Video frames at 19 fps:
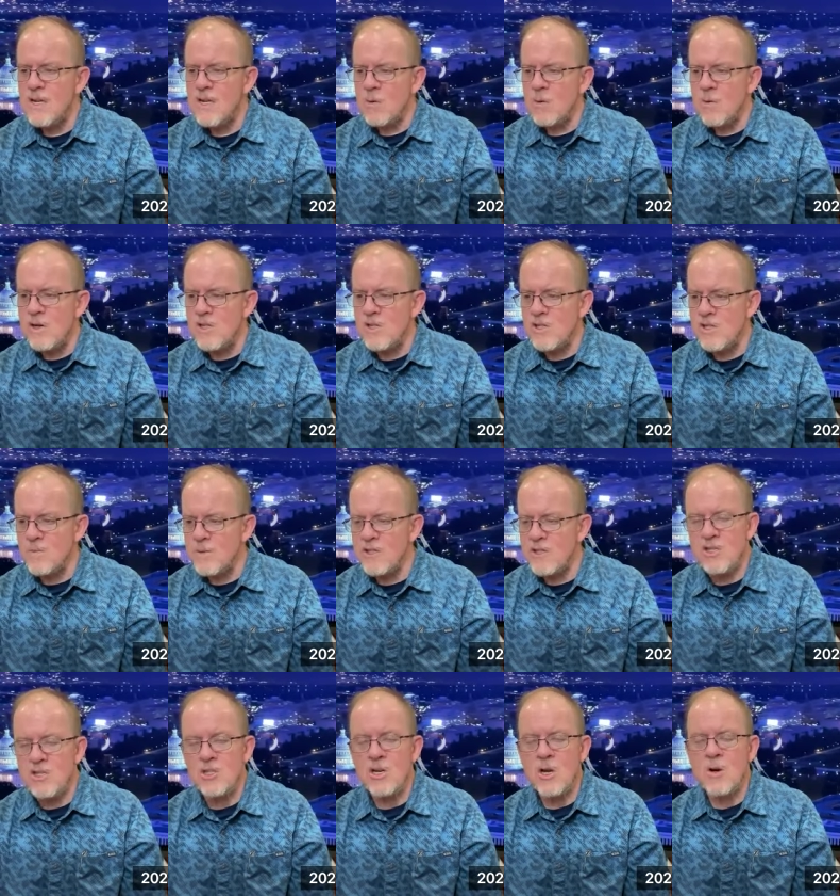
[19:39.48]
which has been
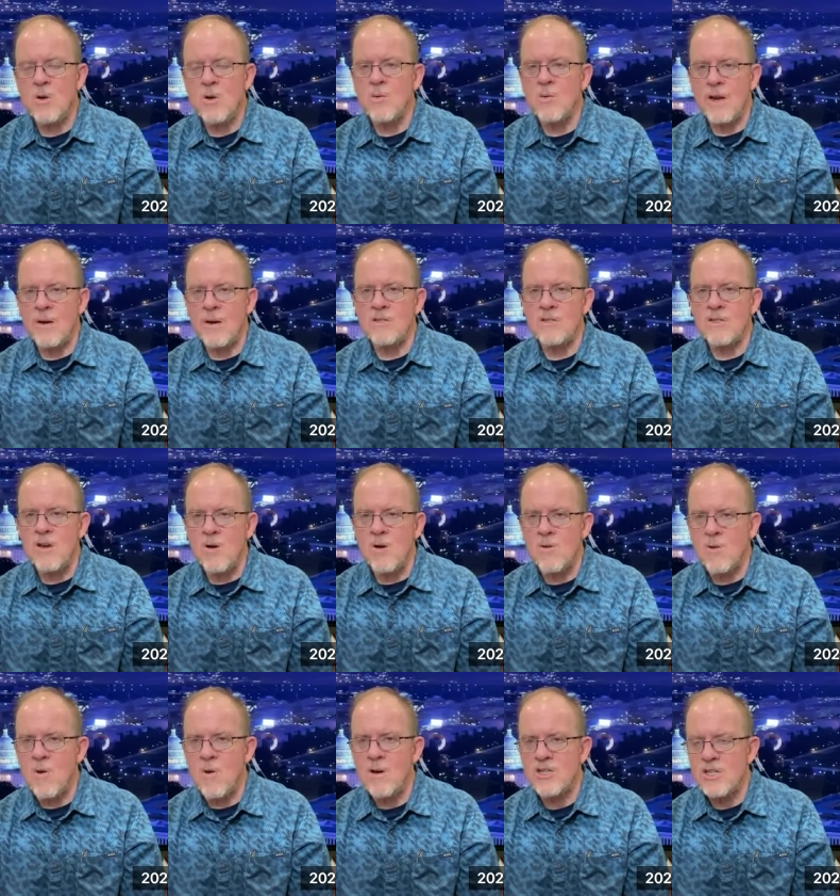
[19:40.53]
shown. It was no
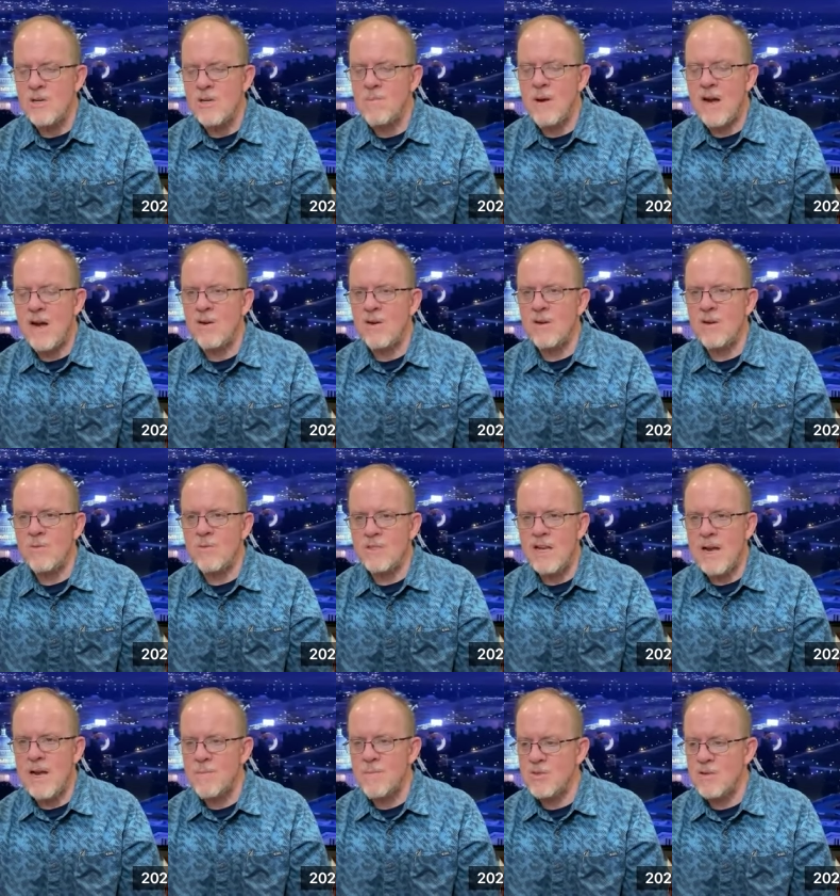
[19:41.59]
question about it, was
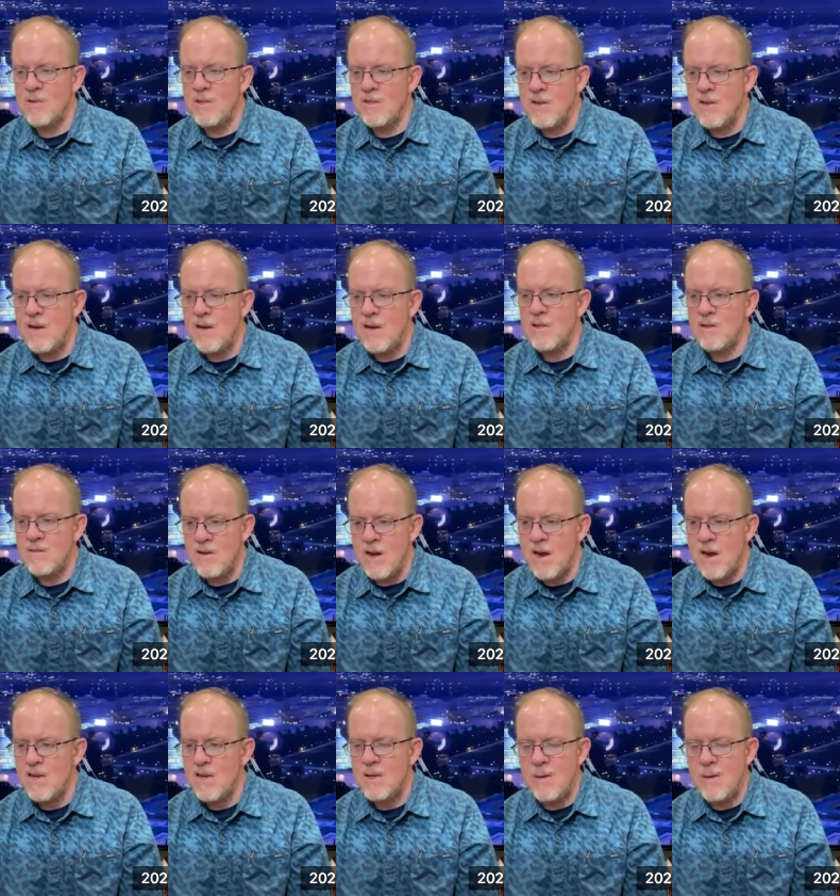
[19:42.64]
absolutely doc-
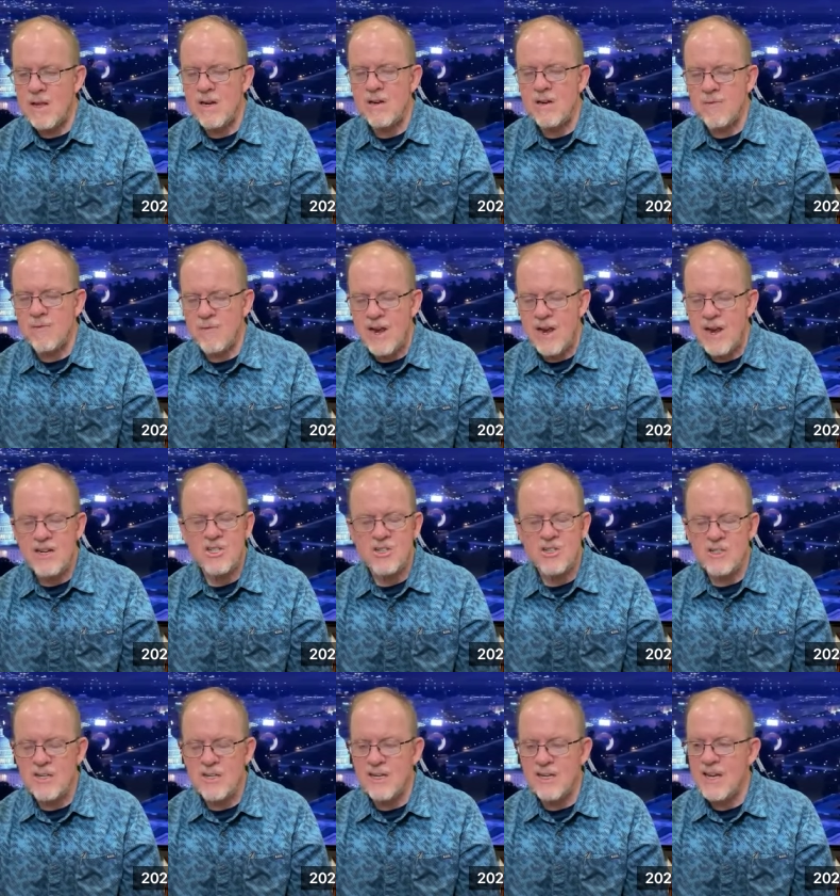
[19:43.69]
documented and
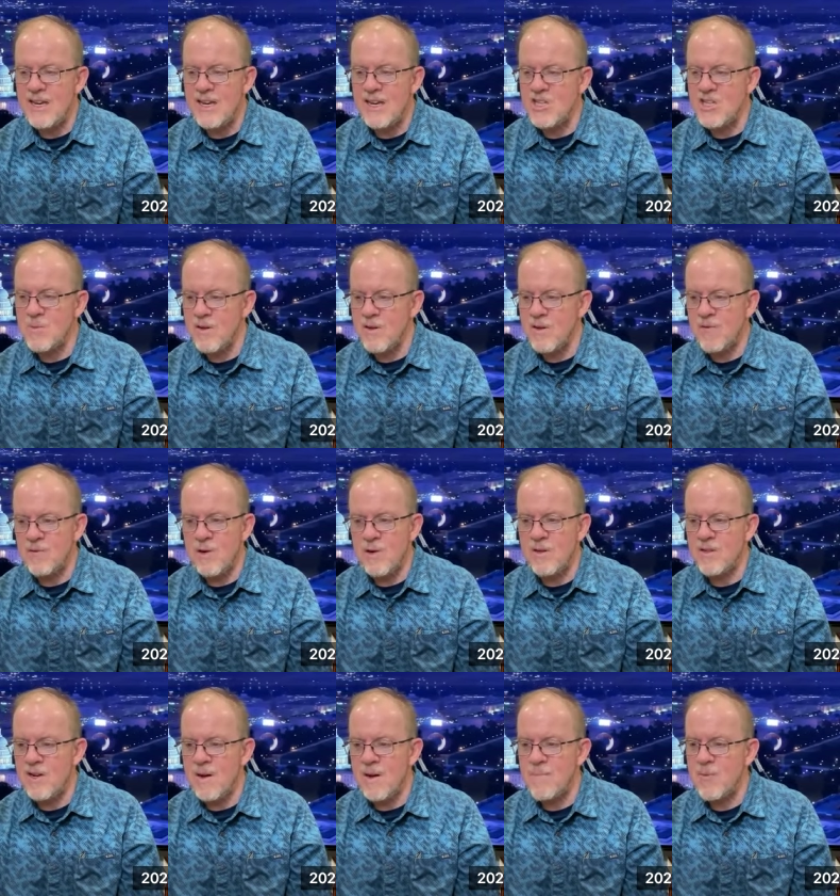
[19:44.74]
factually a KGB
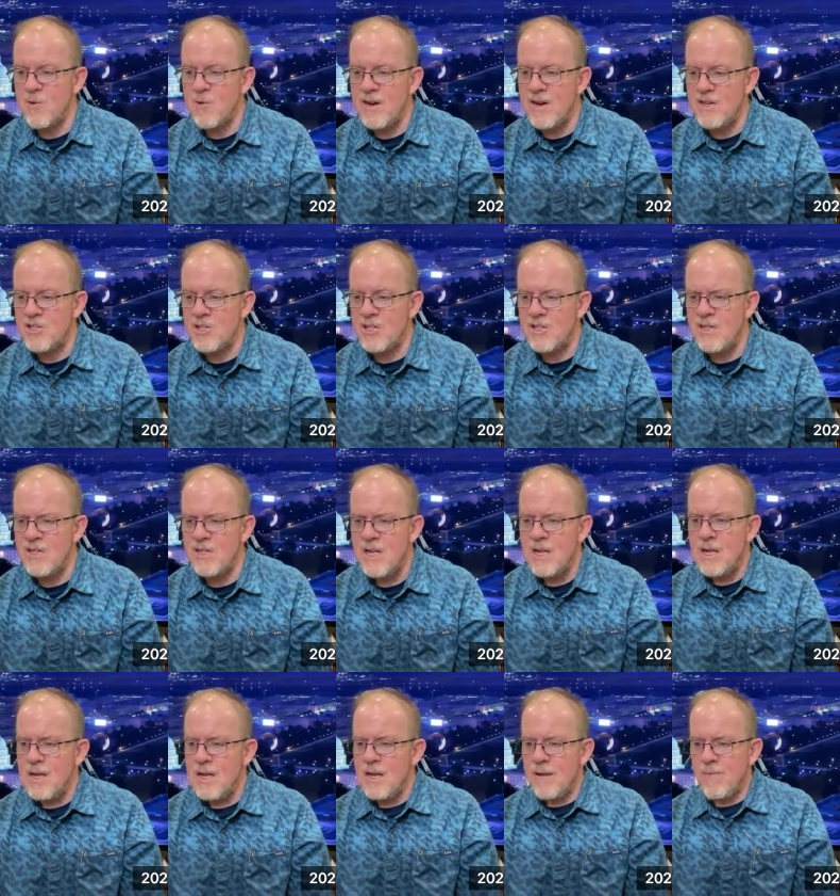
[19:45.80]
front operation.
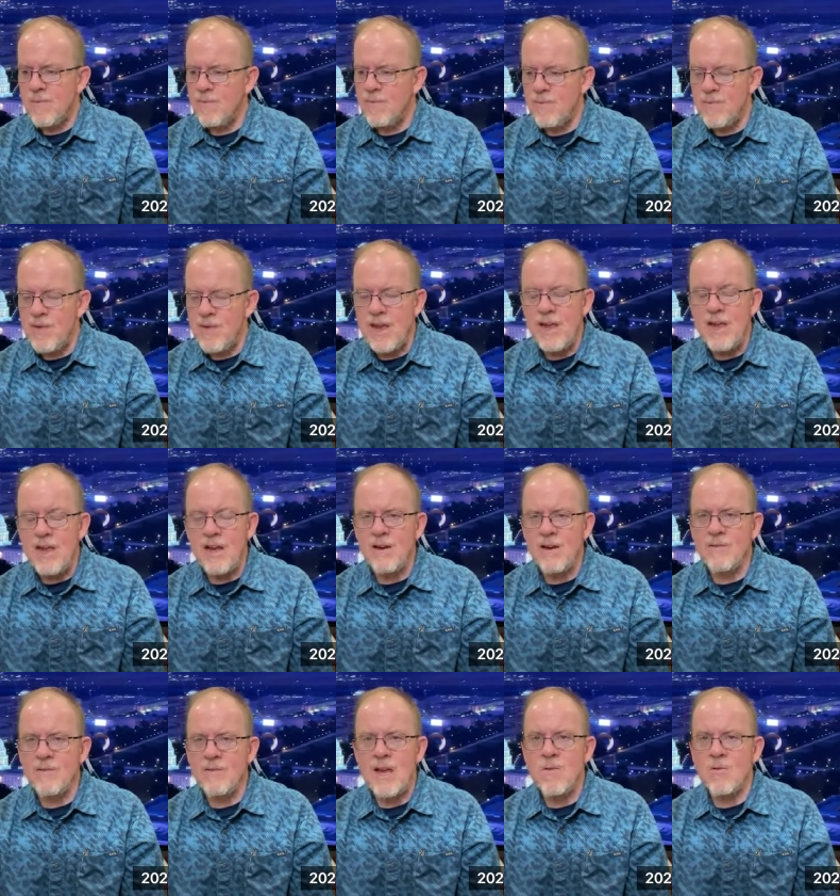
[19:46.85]
They uh,
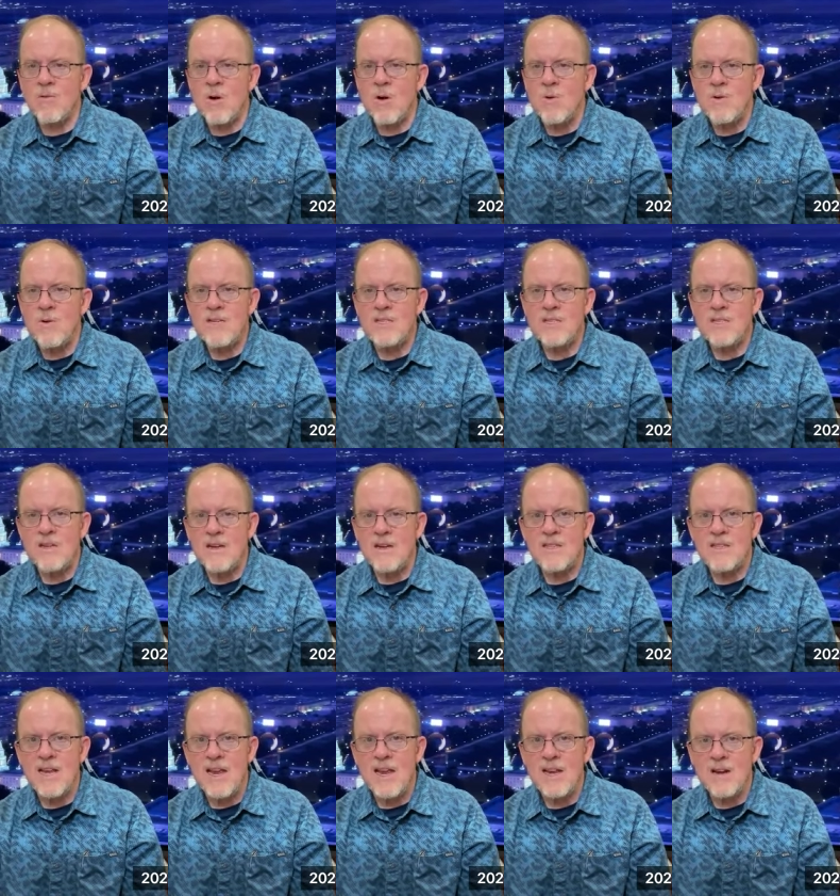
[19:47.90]
they were always
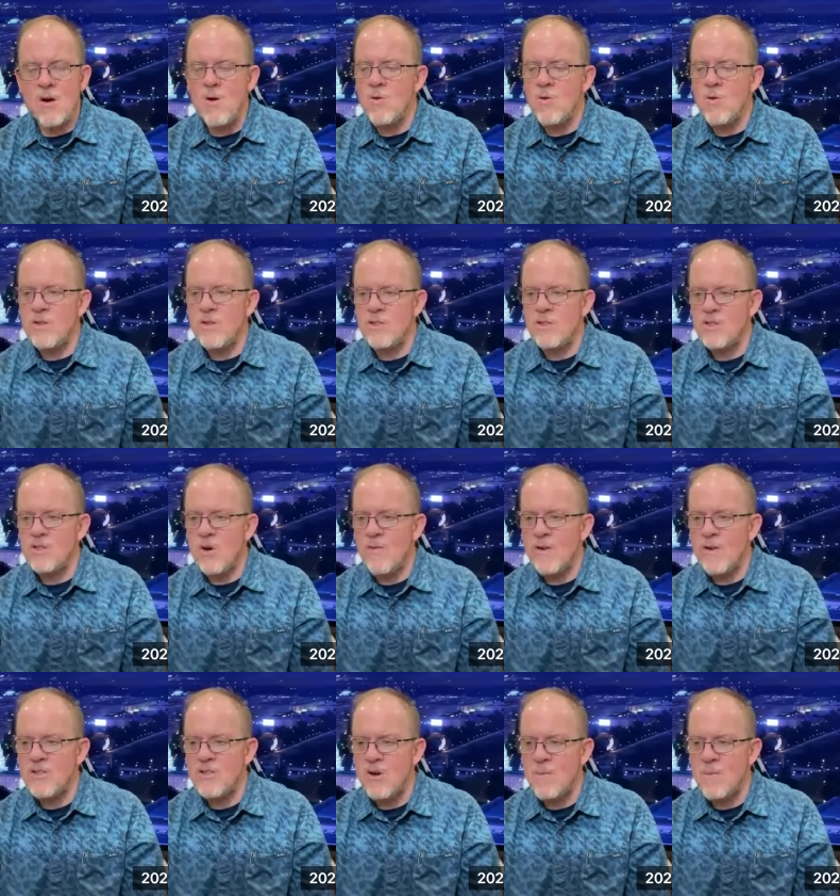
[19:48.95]
saying, "Oh, the
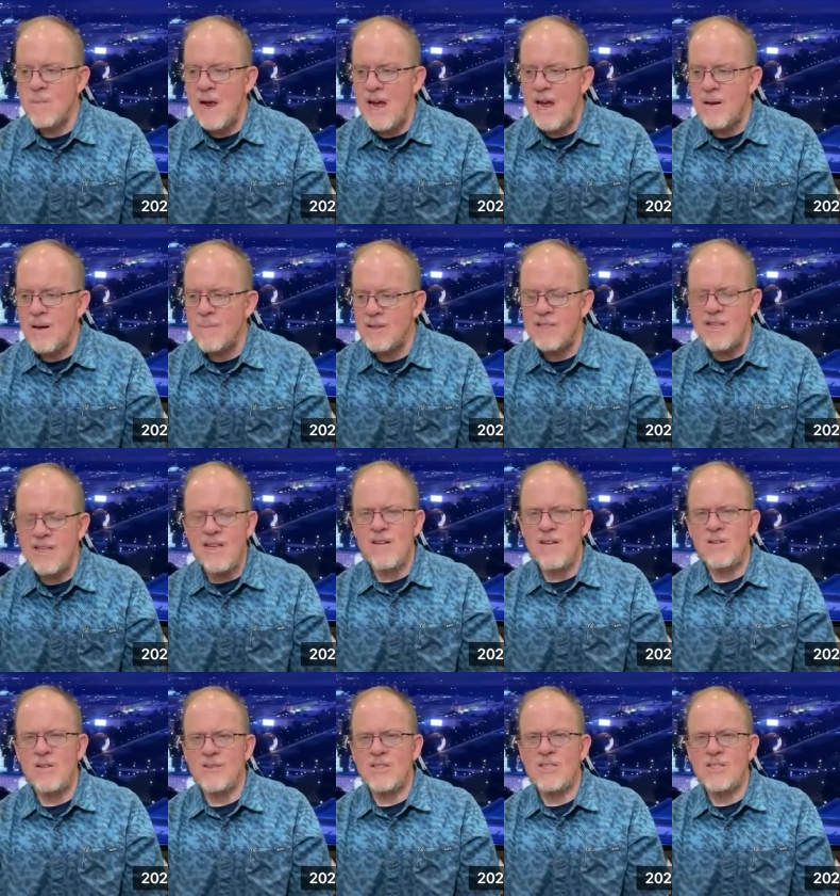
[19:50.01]
Soviets are bad," but then
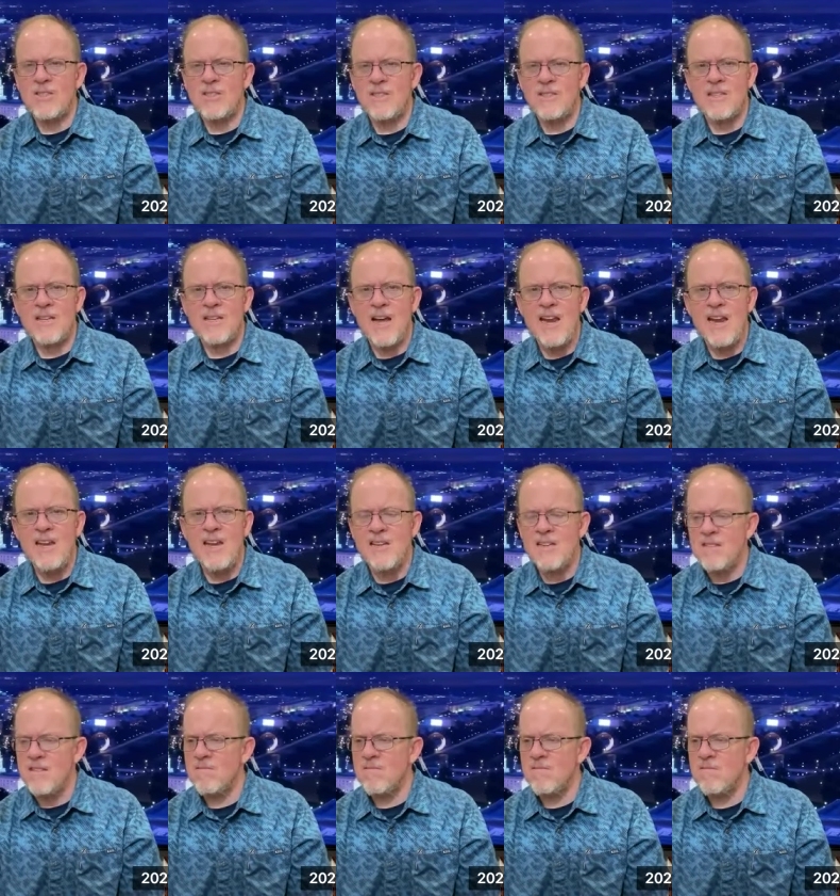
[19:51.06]
all of a sudden in the
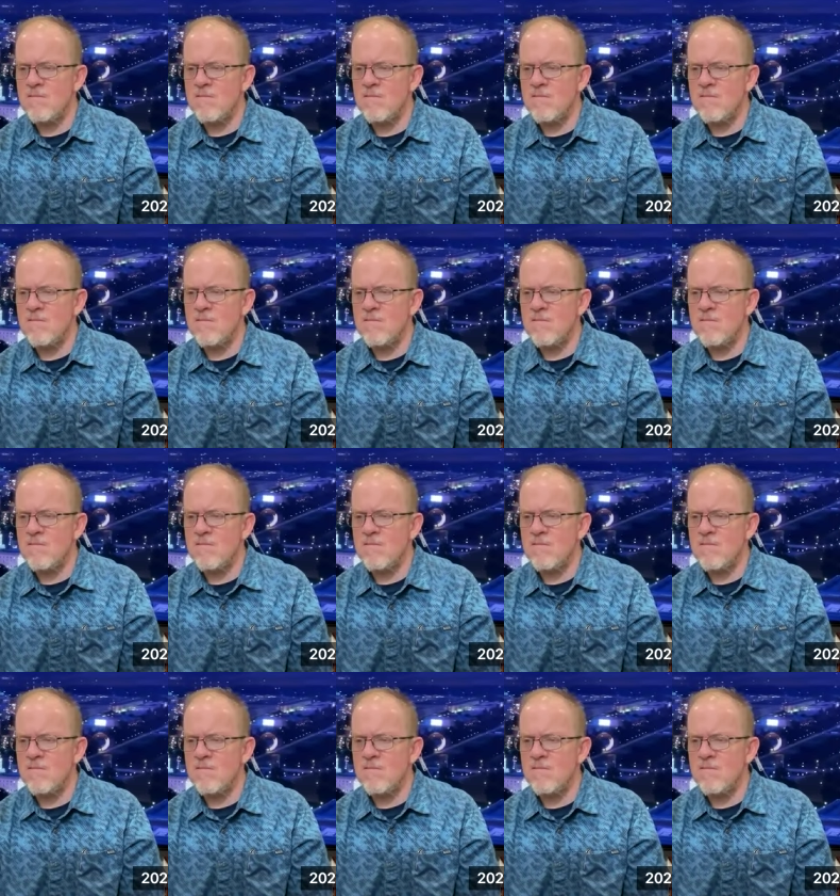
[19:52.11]
'90s,